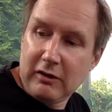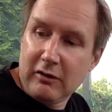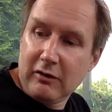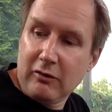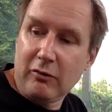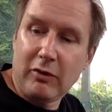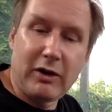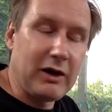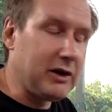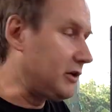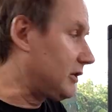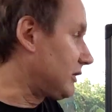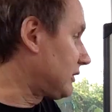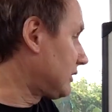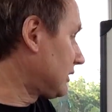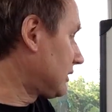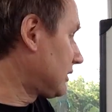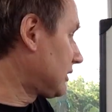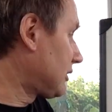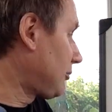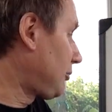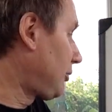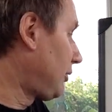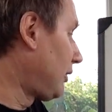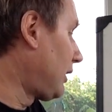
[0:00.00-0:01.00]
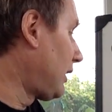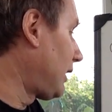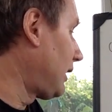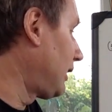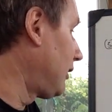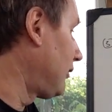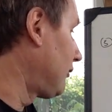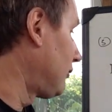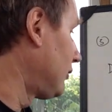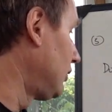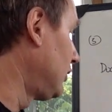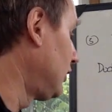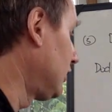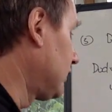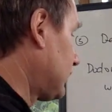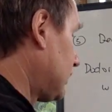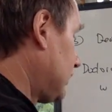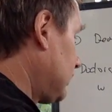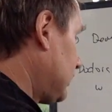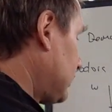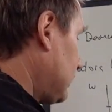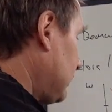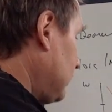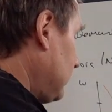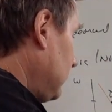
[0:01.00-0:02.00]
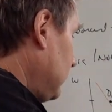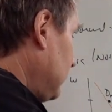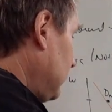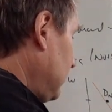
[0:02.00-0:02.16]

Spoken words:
whereas the supply of nurses